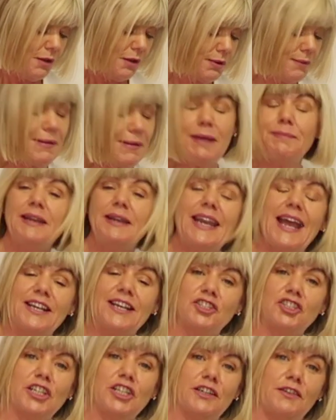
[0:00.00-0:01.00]
But maybe
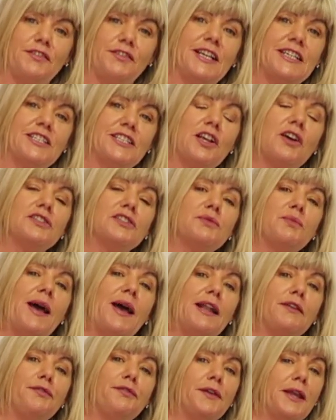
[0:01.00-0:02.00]
next year, if this goes
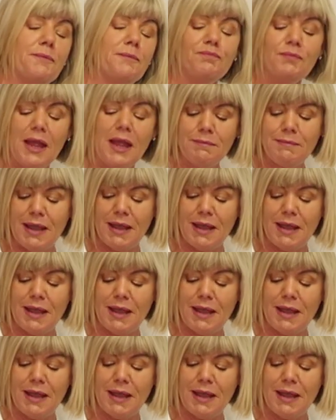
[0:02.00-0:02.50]
well for you,